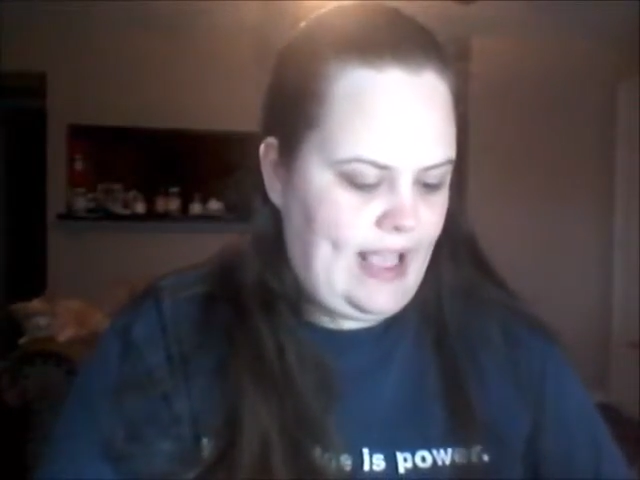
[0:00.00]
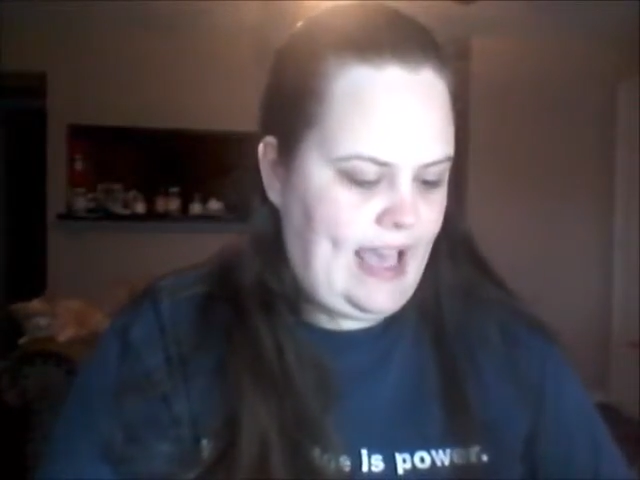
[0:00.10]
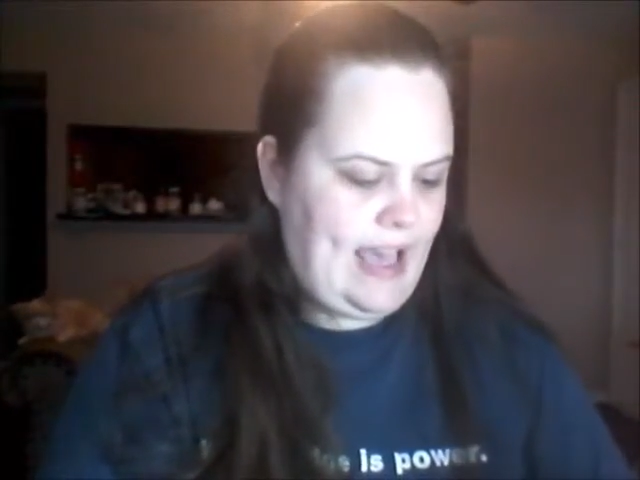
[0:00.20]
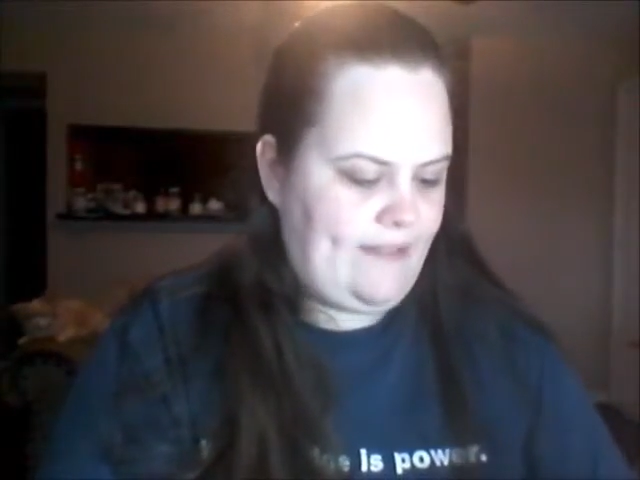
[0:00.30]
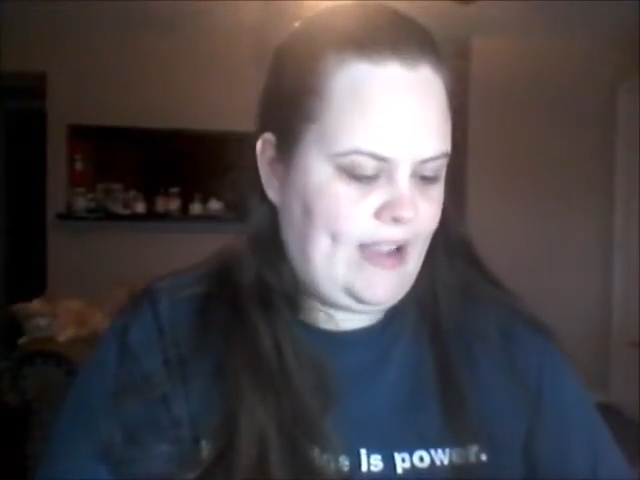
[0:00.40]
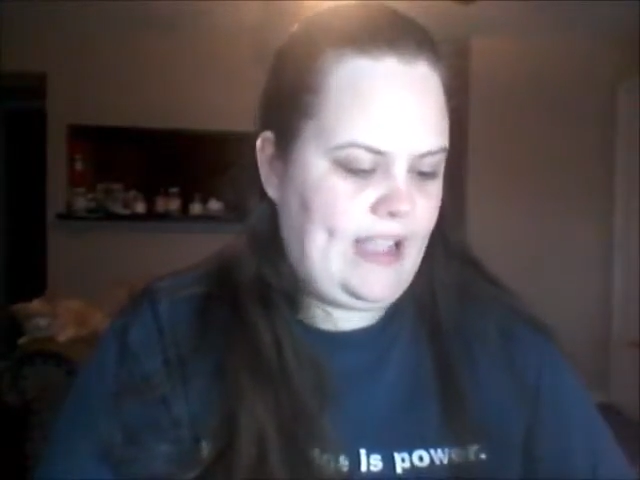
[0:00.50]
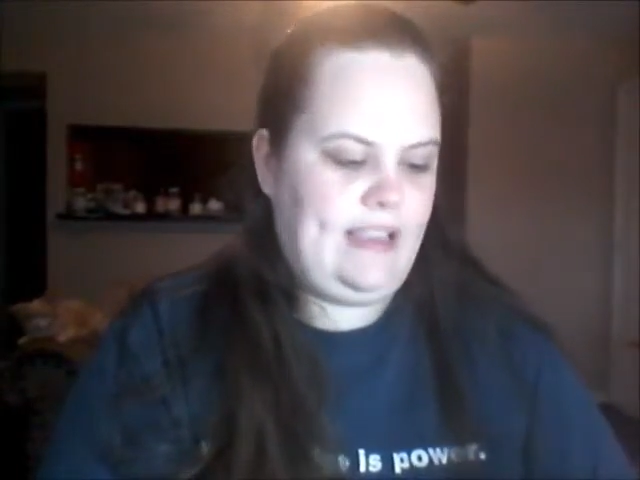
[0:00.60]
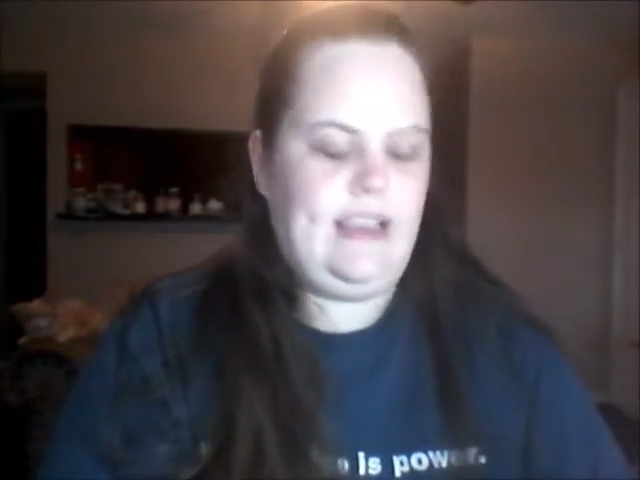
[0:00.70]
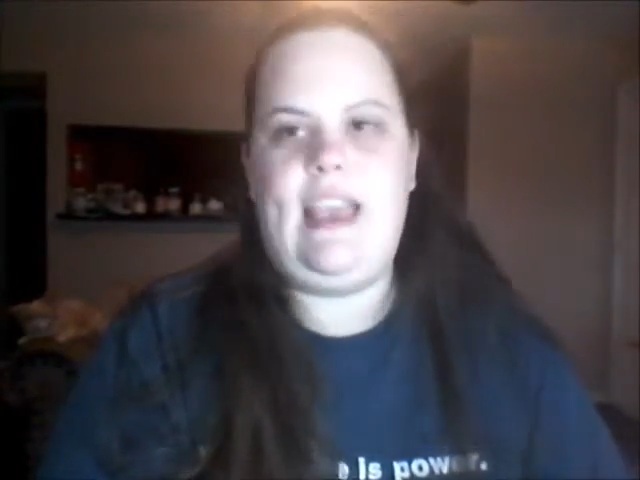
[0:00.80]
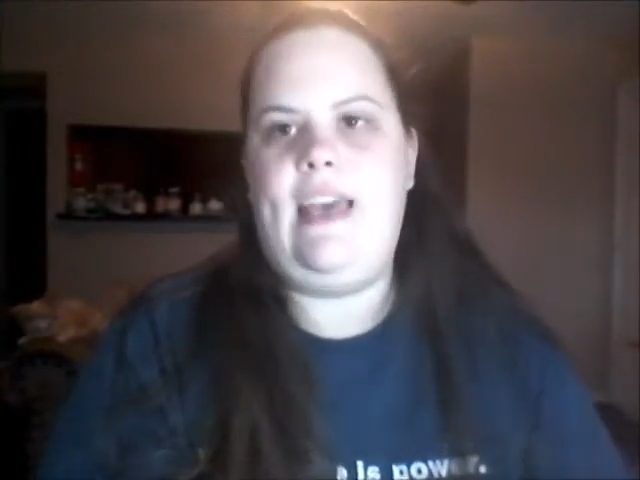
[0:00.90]
have,
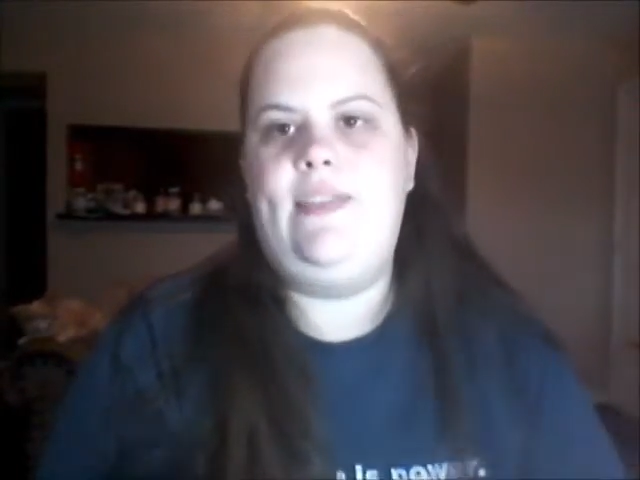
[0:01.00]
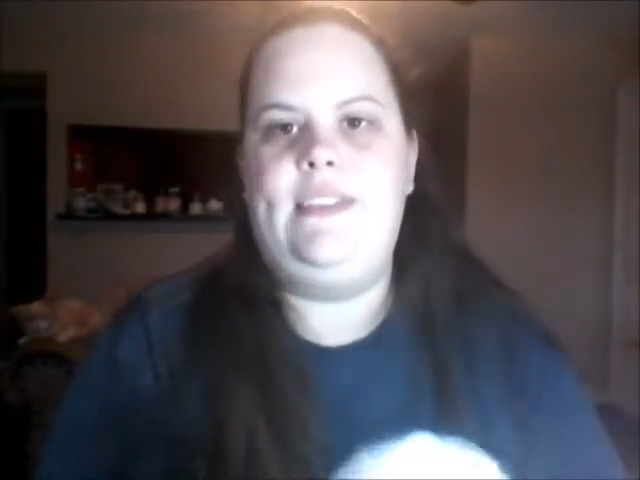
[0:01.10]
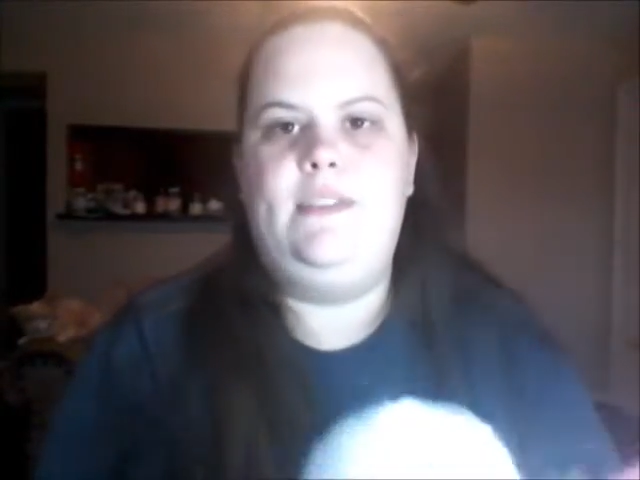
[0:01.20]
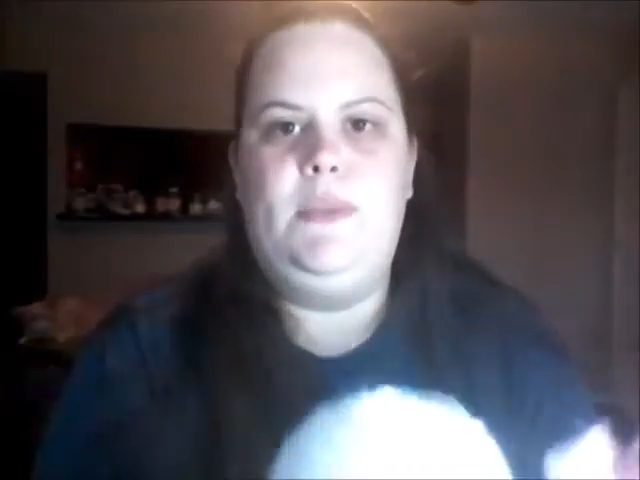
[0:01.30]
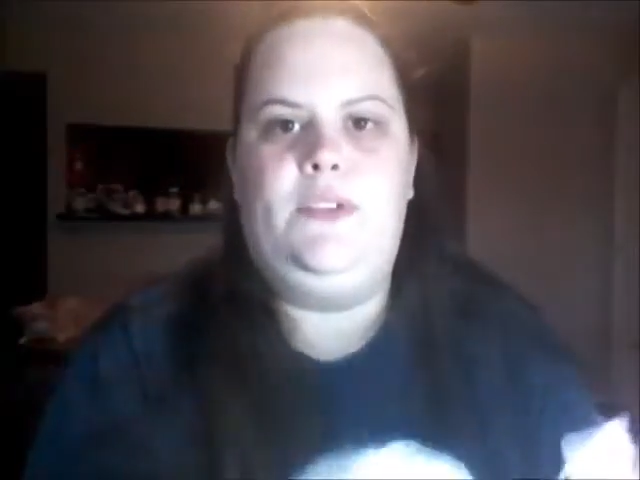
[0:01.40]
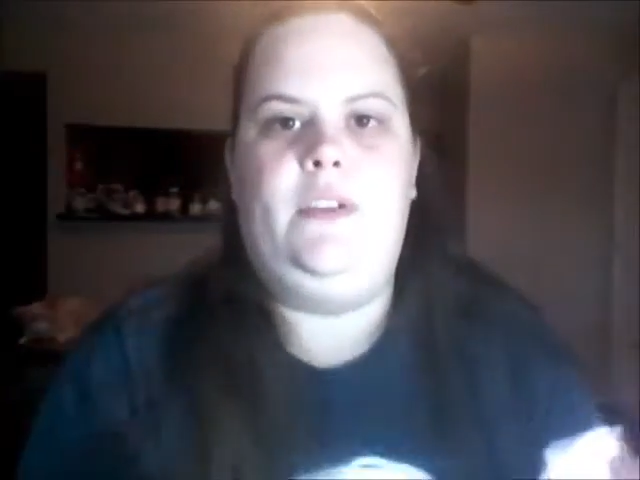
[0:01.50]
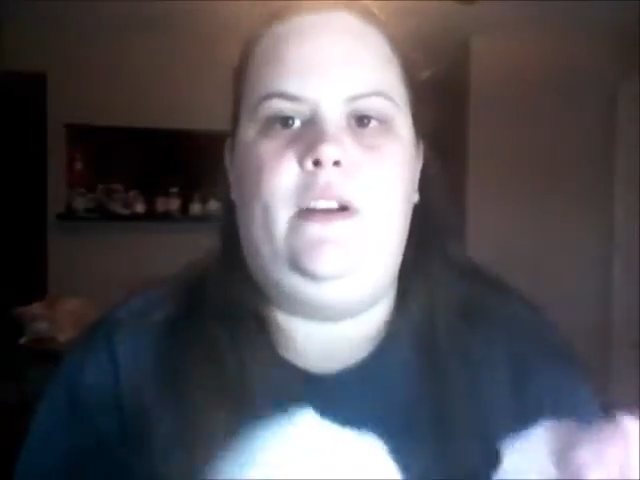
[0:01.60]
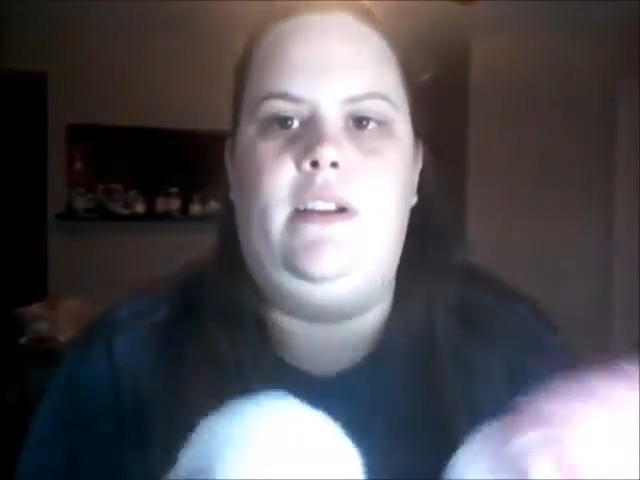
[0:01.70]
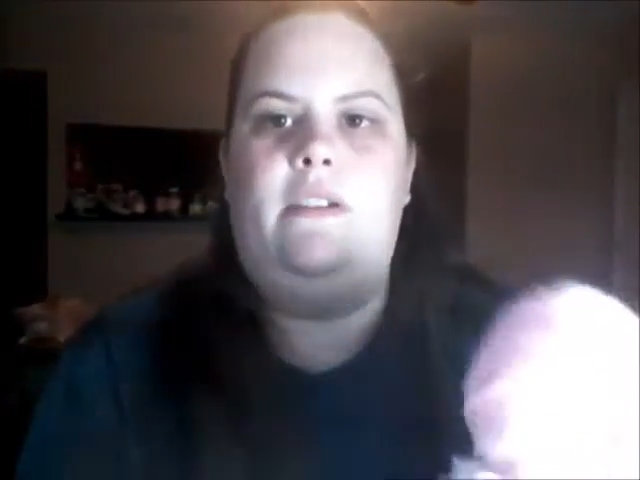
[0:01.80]
again, this is mystery yarn.